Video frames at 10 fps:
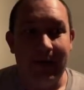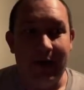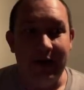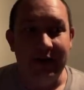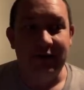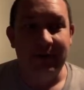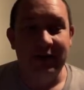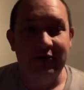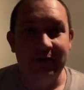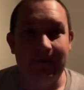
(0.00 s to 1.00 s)

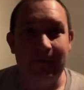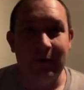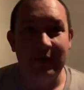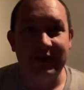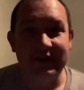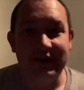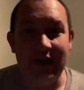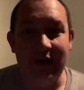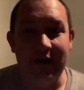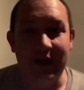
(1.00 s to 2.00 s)
interdimensional
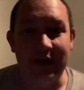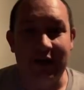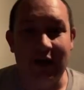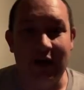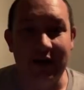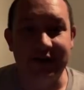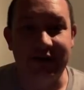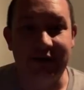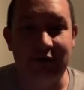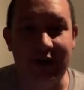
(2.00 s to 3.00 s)
force that
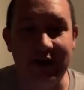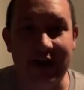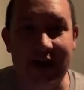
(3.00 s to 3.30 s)
caused the great